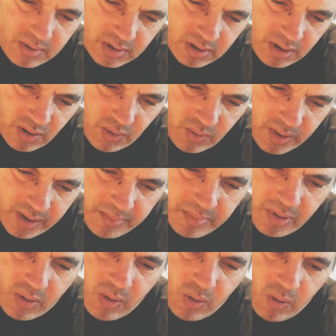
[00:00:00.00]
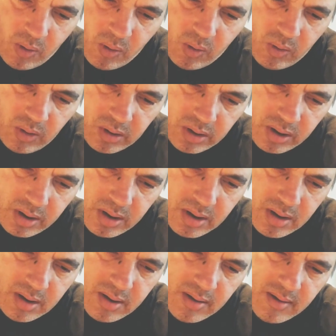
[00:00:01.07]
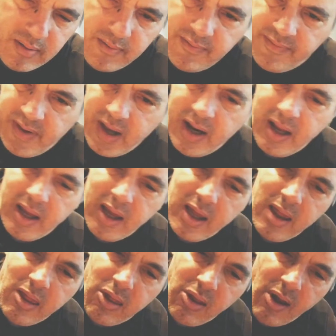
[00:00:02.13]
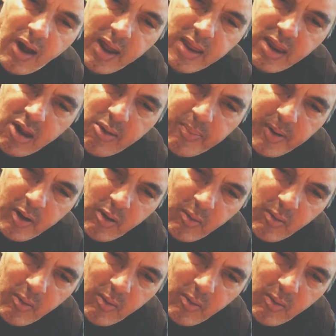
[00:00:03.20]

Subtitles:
lo and behold, fitting inside this pill